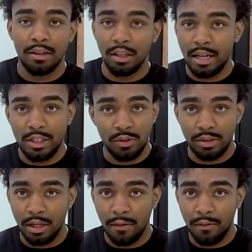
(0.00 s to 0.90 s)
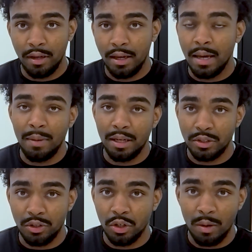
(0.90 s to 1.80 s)
looking at your stuff and making
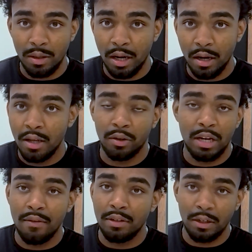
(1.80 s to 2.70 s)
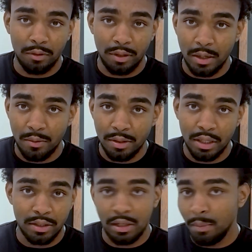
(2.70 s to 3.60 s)
sure you're in there. They're gonna have a different language.
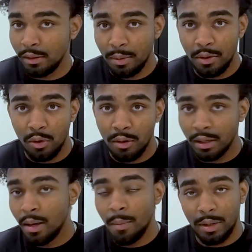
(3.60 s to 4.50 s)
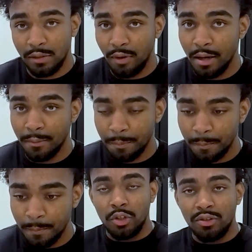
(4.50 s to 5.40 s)
It's gonna be a little bit annoying, but it's fine.
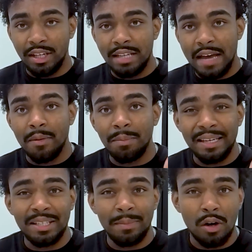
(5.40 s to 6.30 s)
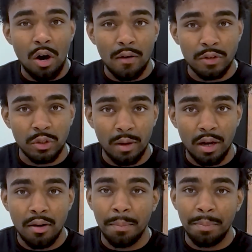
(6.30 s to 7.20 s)
You need to have a B2B offer as
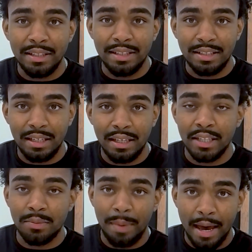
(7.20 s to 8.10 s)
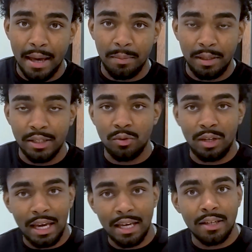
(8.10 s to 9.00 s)
well. B2C is bad because you
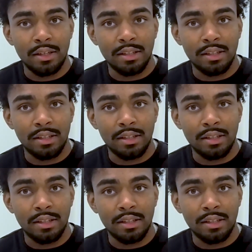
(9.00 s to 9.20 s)
can't